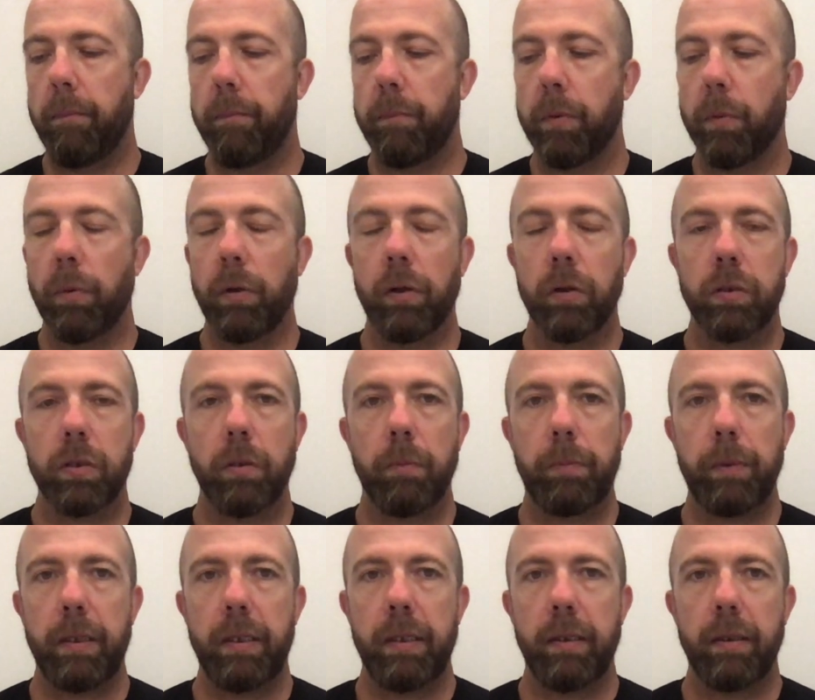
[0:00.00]
We'll also
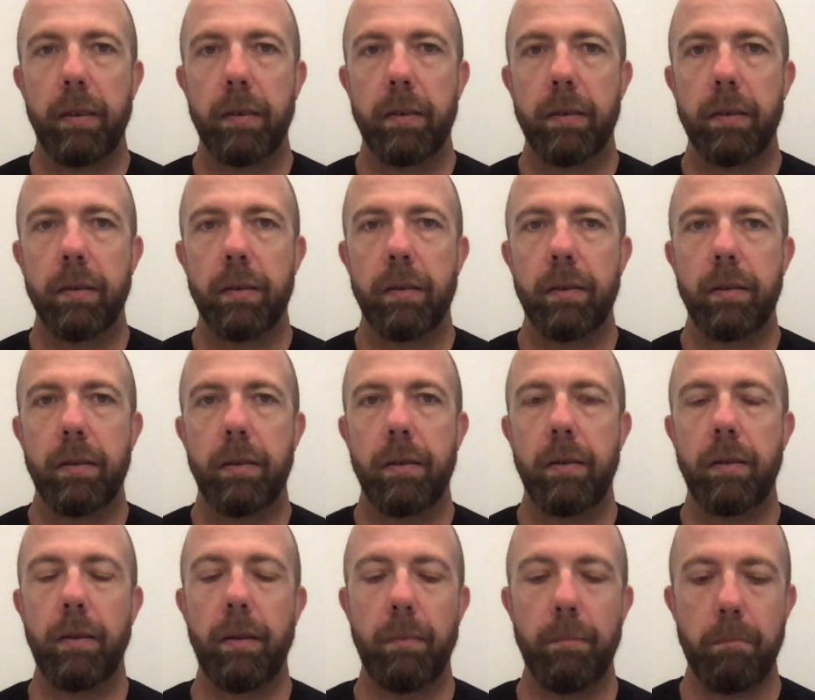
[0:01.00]
be
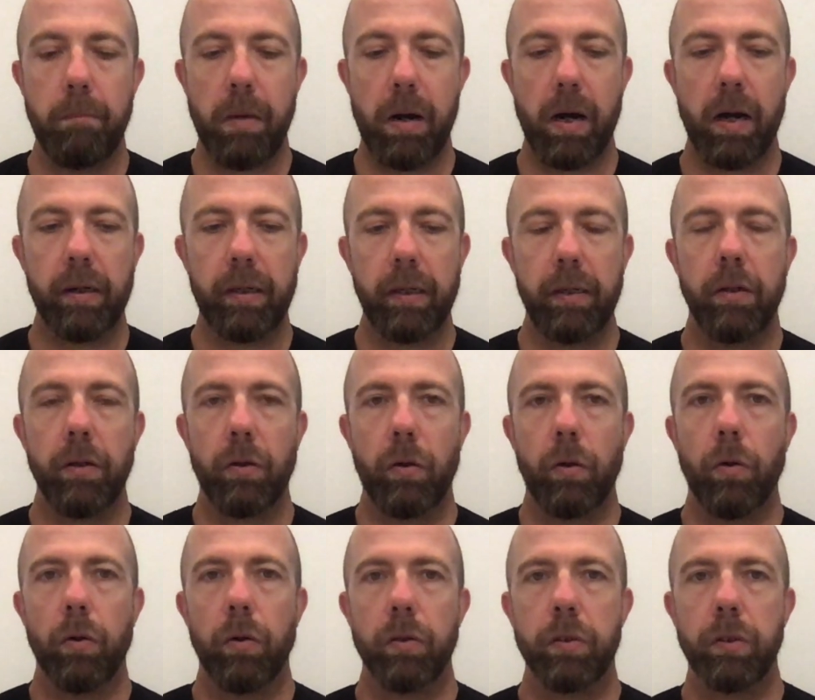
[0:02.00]
marking the
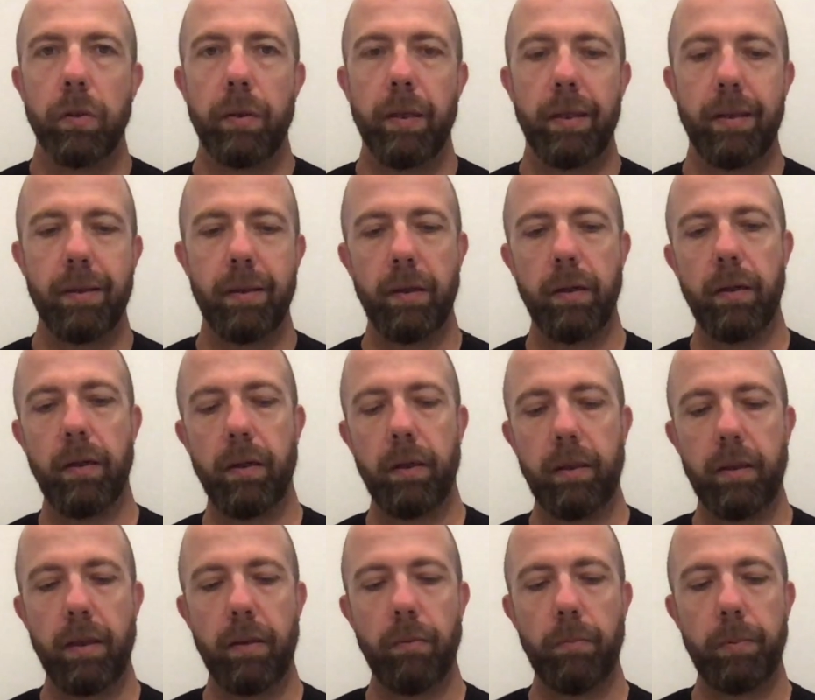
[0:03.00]
course so that
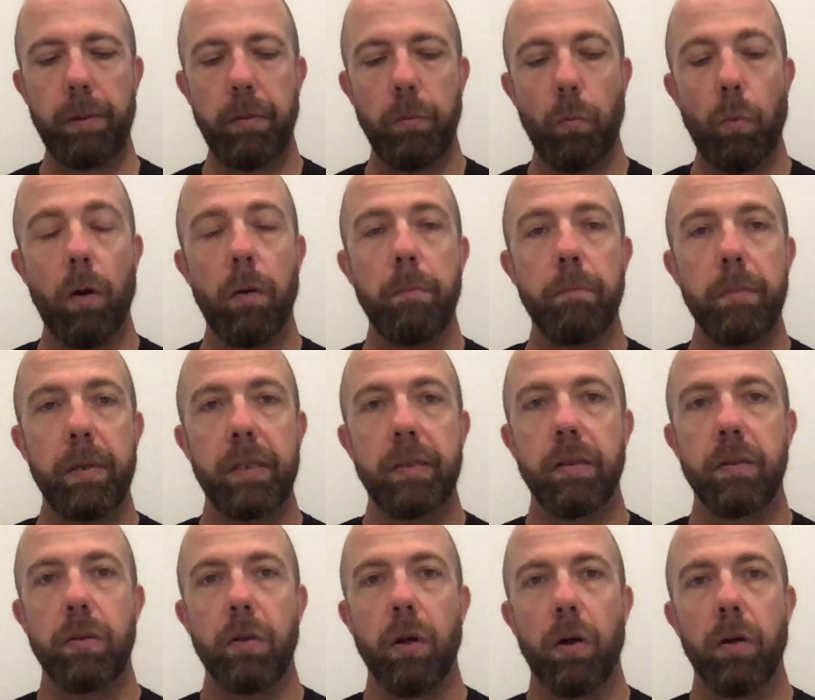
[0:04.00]
there'll be 1 meter
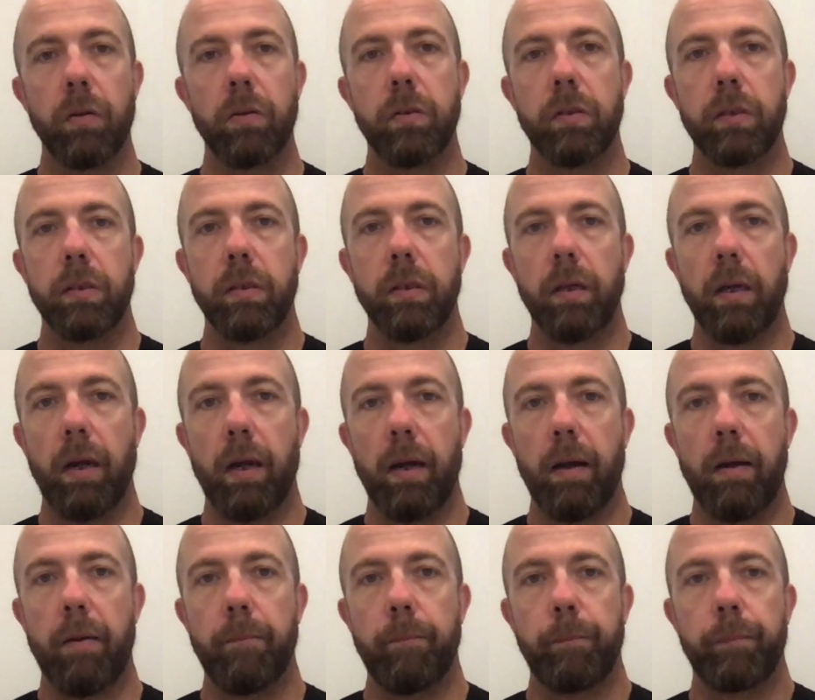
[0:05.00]
dots
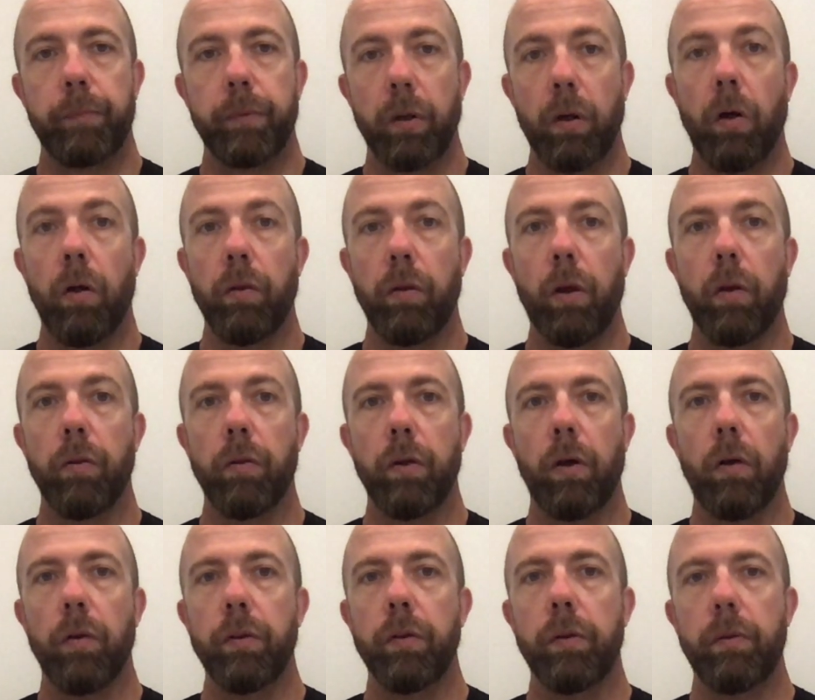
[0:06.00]

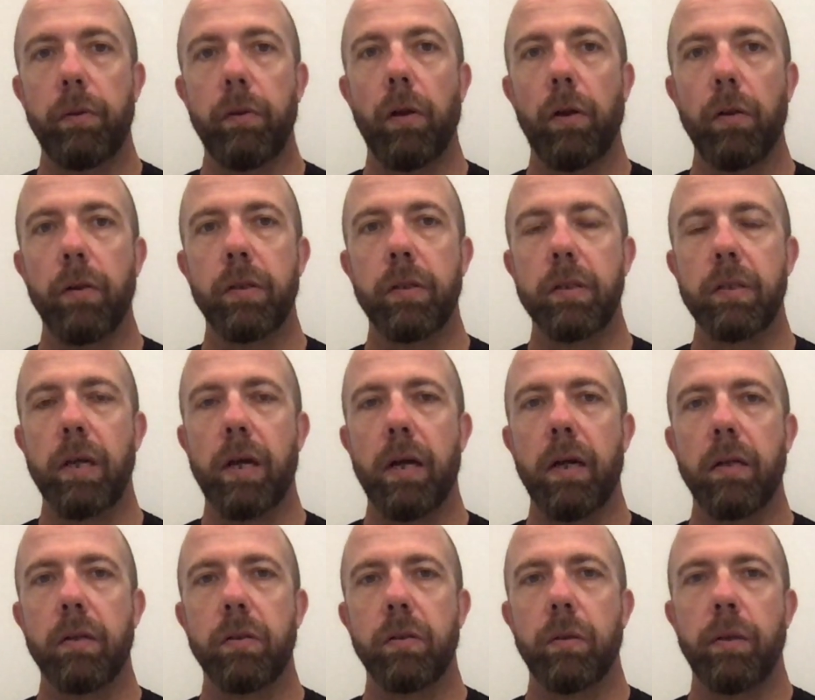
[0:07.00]
on the
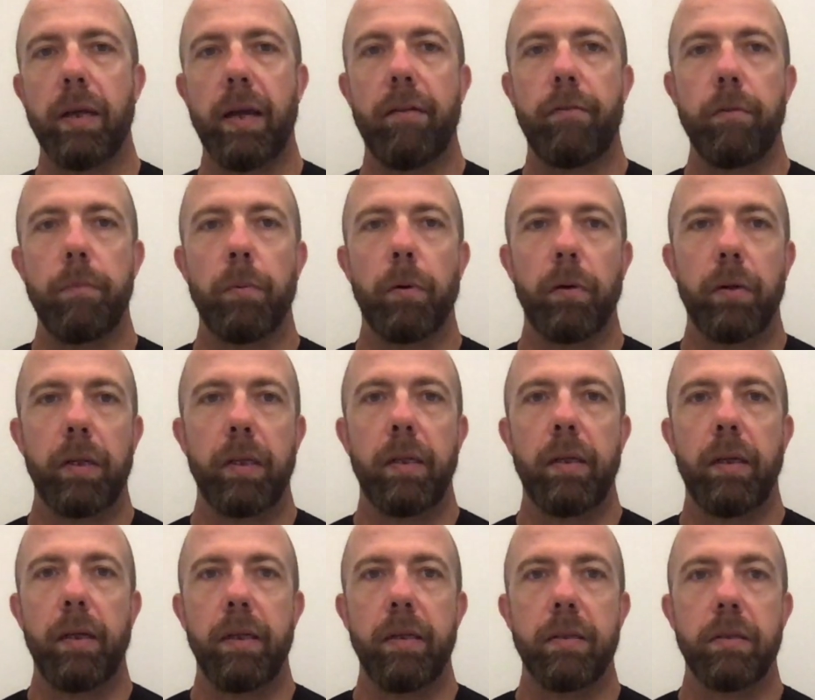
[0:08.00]
start, so that everybody
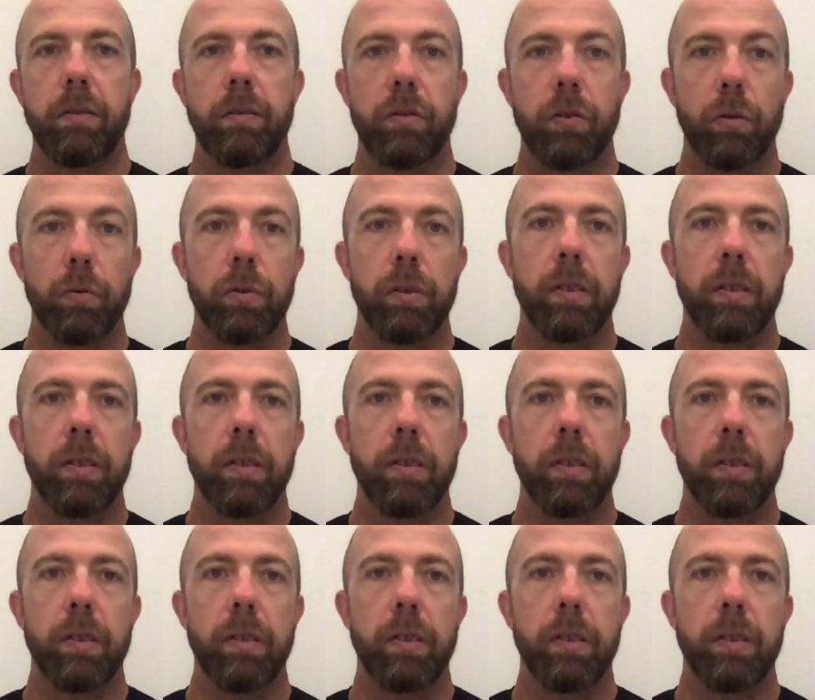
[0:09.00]
is socially